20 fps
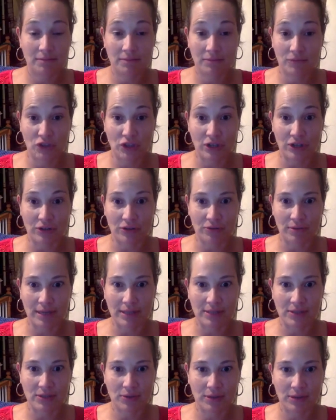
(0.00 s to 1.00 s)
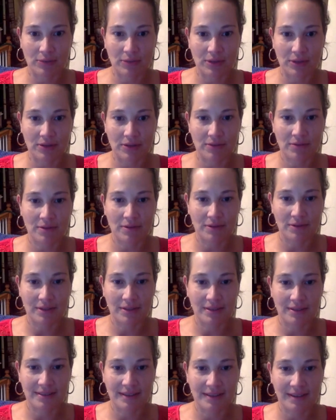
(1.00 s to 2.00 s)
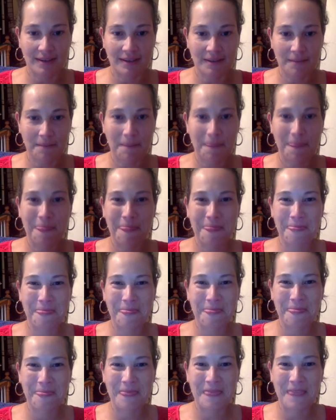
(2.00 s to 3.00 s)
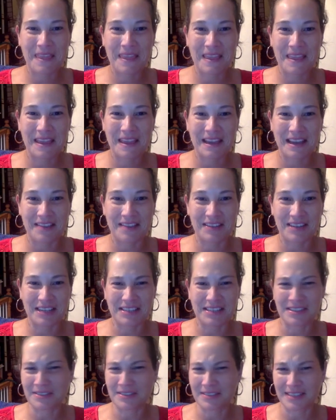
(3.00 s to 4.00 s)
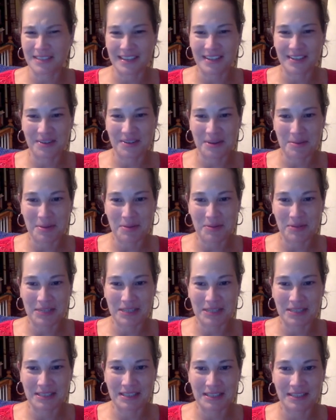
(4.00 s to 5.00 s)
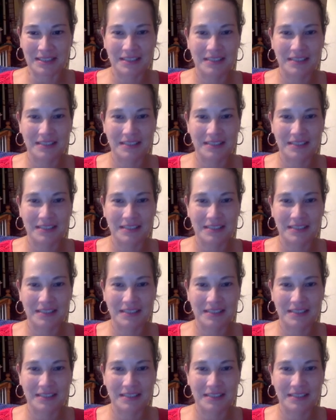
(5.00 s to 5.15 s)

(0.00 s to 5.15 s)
share the right screen with you. Hold on a second. I have a nice little diagram I wanted to